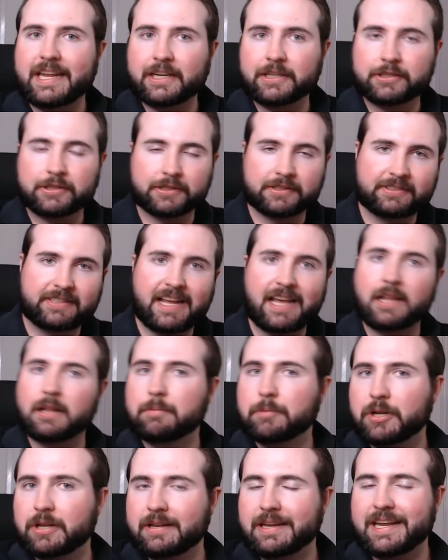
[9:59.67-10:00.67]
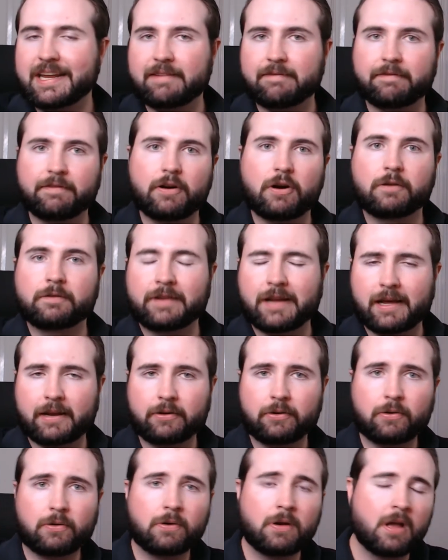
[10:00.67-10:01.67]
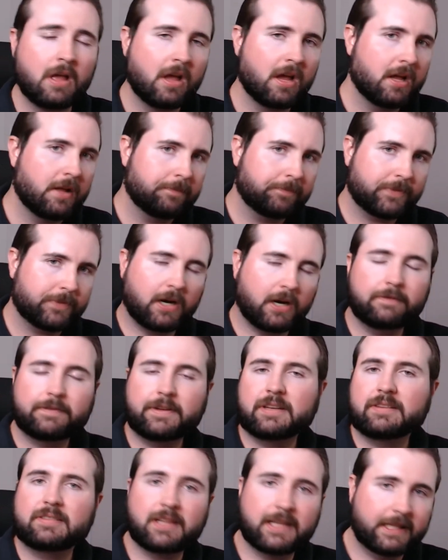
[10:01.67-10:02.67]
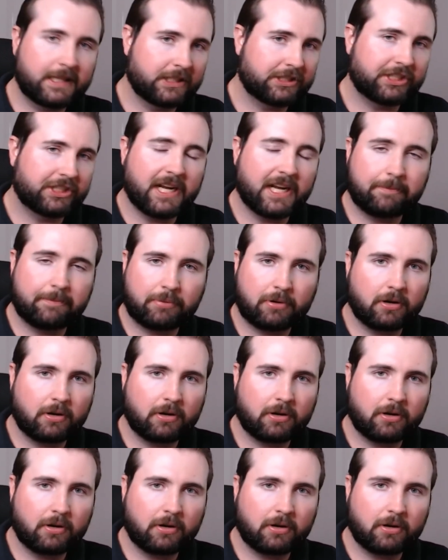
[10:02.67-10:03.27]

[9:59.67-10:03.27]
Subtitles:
interest element involved at all. Obviously, the share